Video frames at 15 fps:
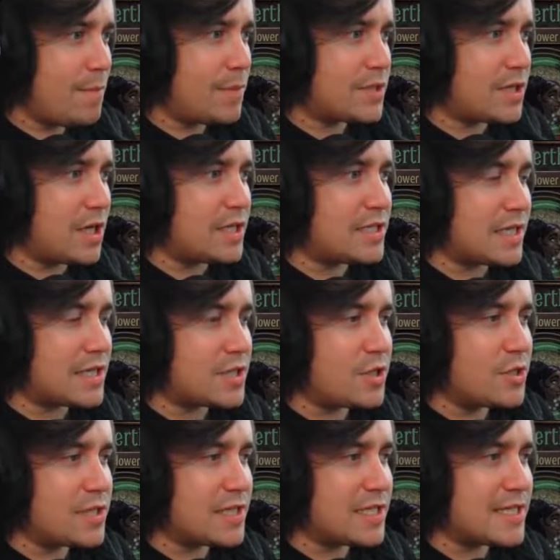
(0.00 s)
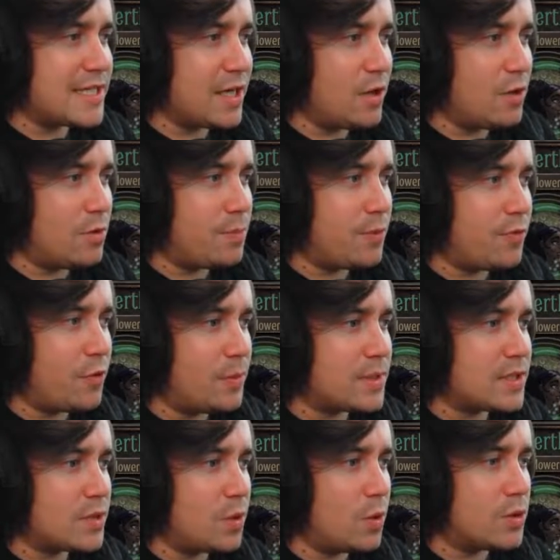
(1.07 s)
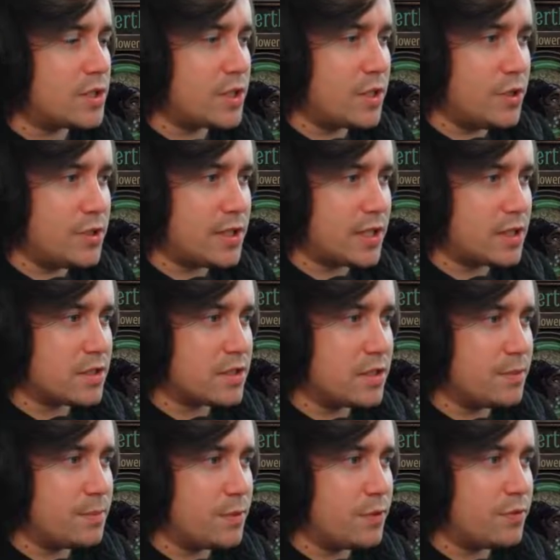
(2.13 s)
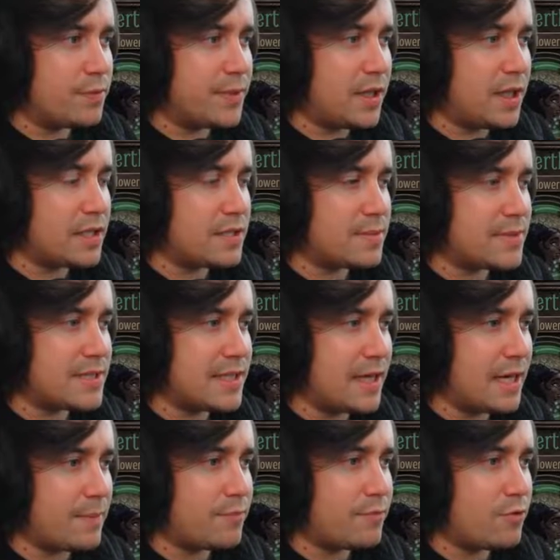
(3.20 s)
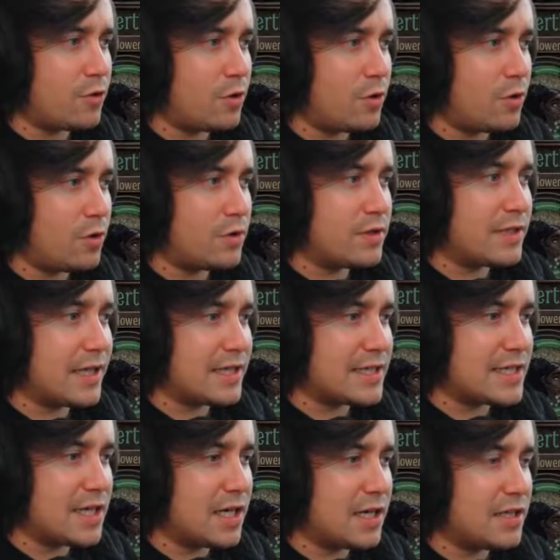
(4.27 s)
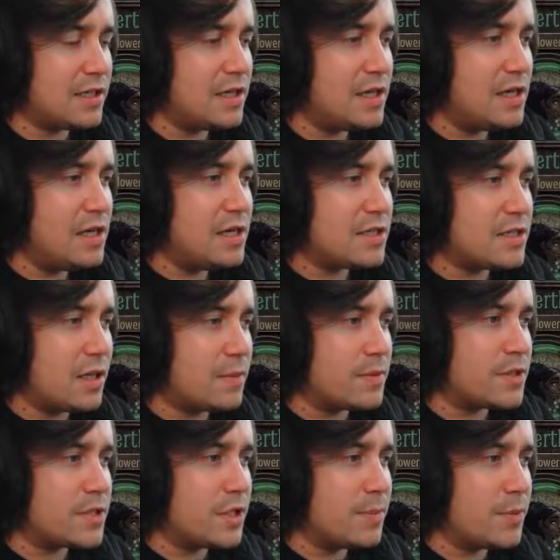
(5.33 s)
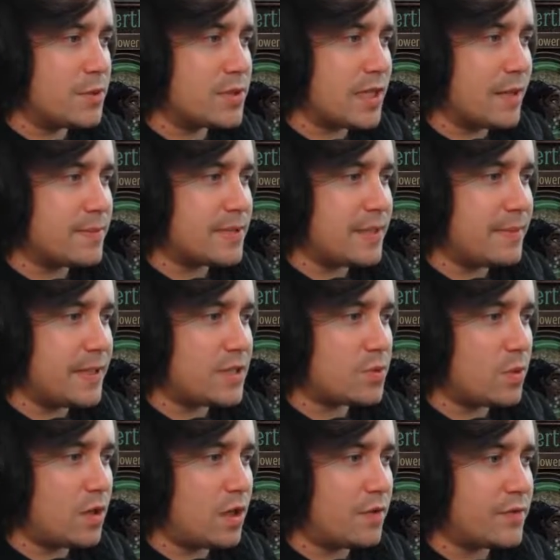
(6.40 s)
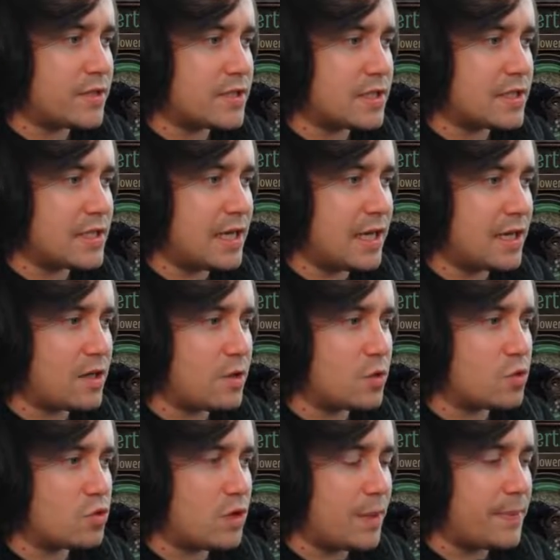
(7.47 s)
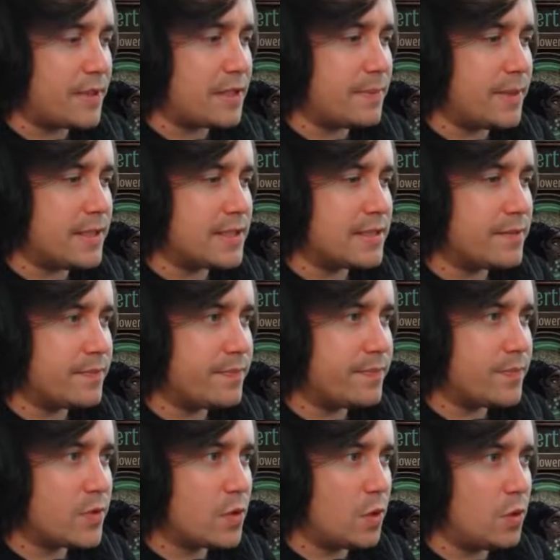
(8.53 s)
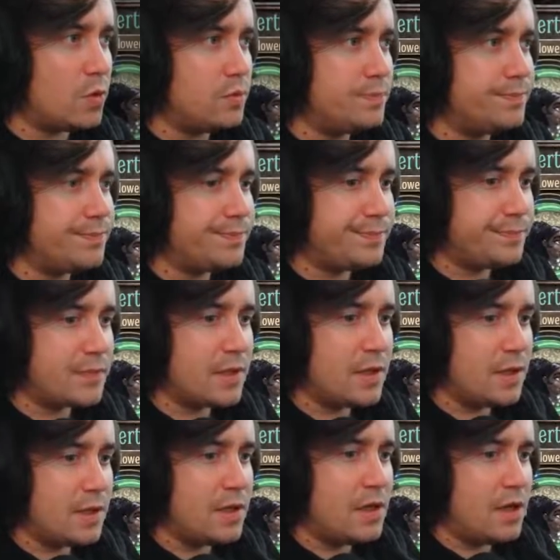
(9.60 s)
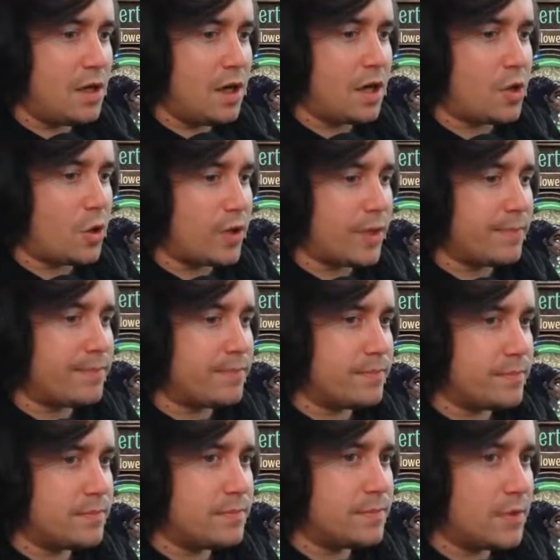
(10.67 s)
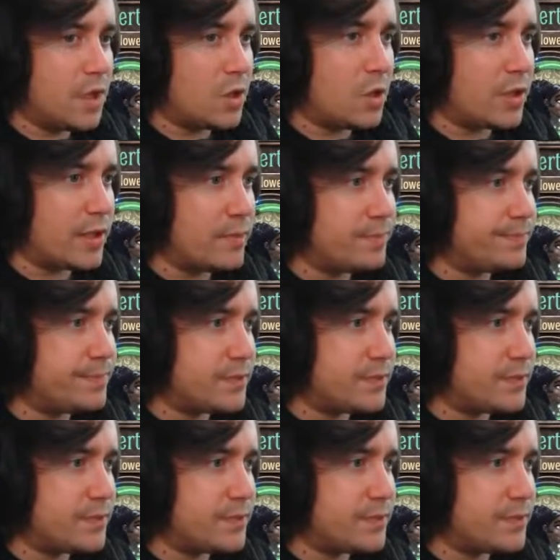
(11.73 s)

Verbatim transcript: Besides executing a skill, performers can also use a consumable from the items tab for their turn. Some consumables help teammates while others attack or trap enemies. Cool. I got it. I got it.